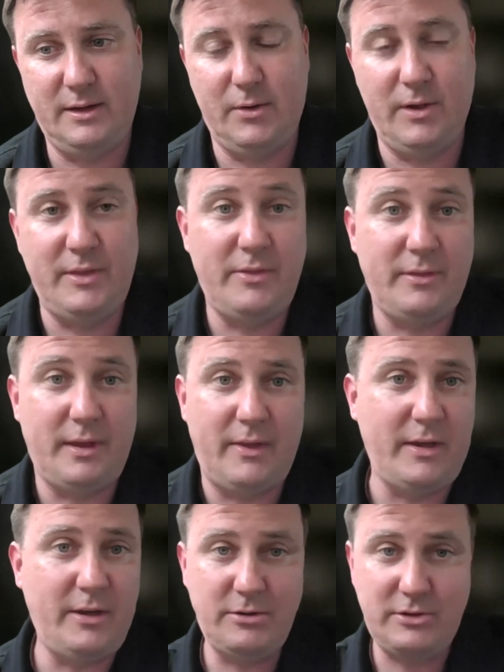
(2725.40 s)
then
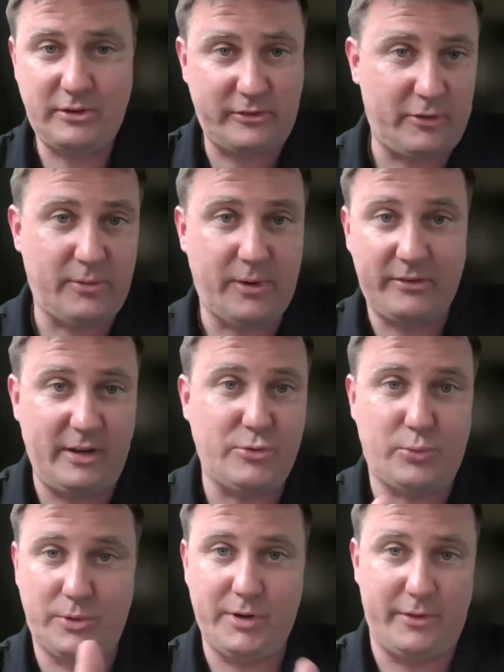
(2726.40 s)
you just address
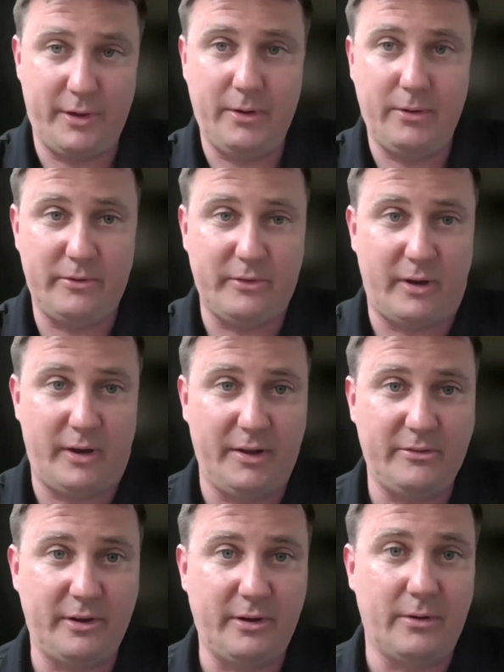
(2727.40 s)
each one of those on
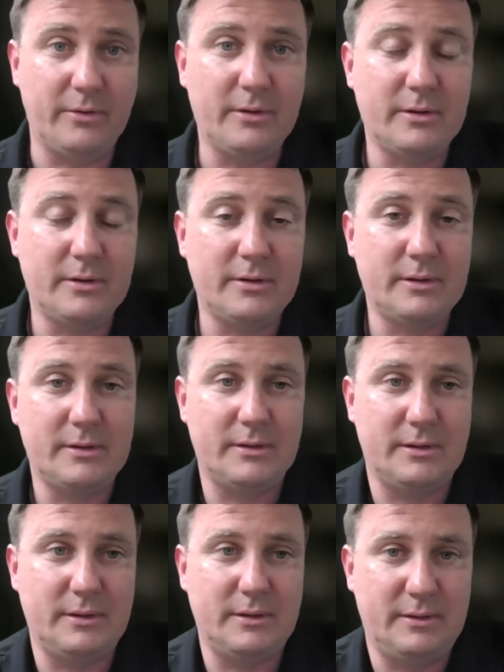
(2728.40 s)
its own.
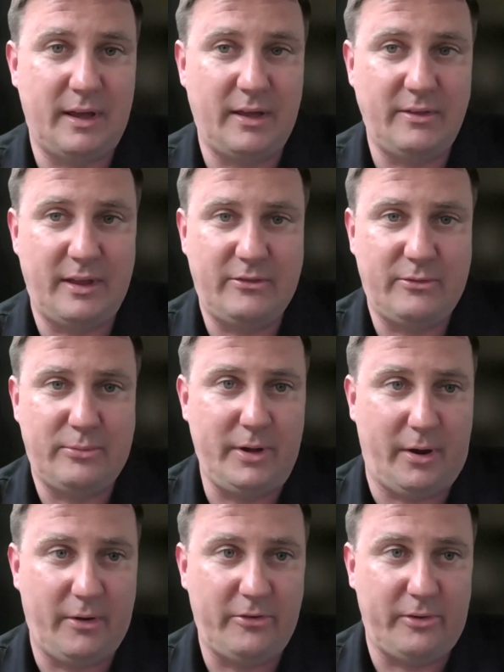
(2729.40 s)
That's
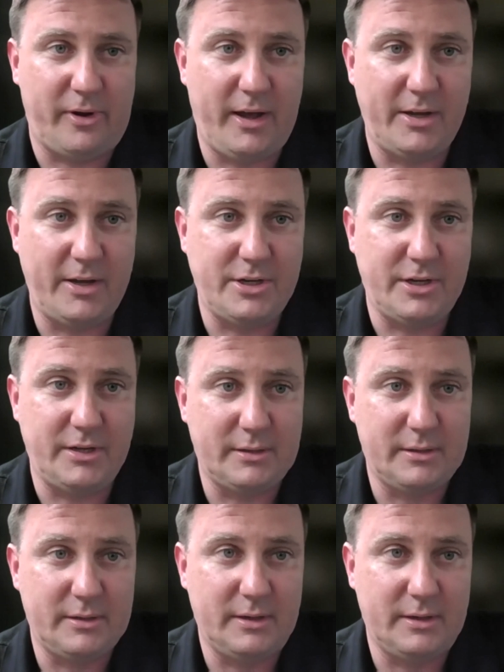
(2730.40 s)
really our strategy.